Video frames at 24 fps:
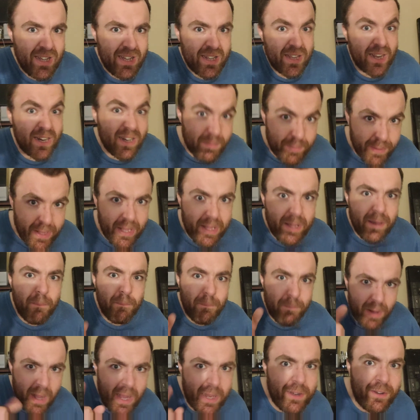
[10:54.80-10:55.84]
WWE
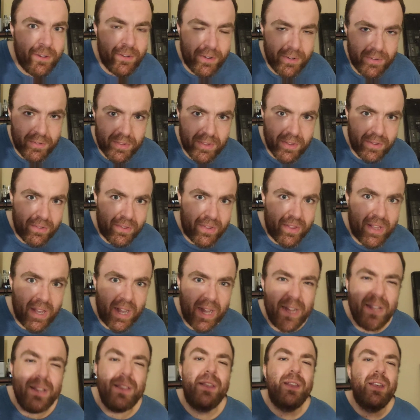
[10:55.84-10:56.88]
monitors those
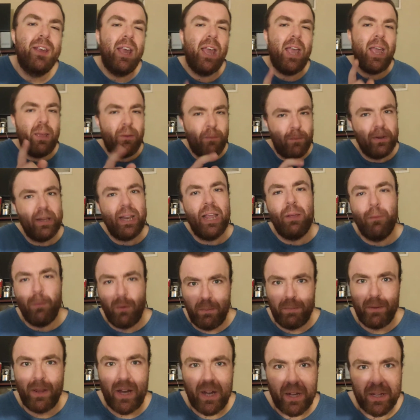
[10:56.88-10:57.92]
sites and they will
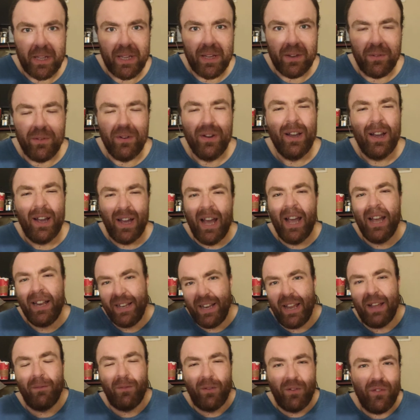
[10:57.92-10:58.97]
block you
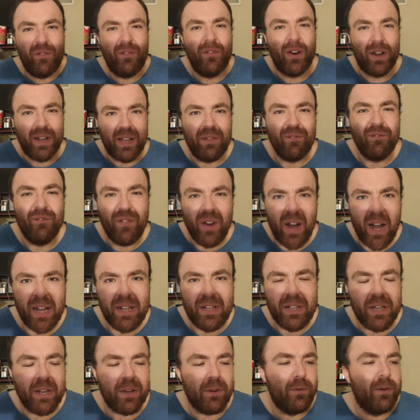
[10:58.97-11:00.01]
and they will fucking
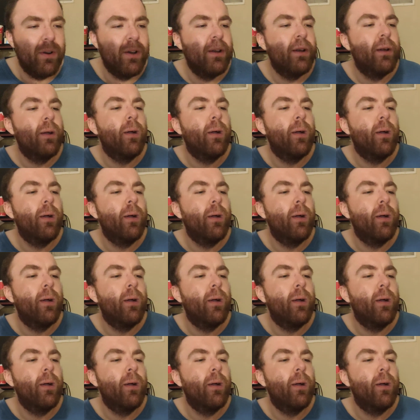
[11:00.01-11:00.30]
fine you.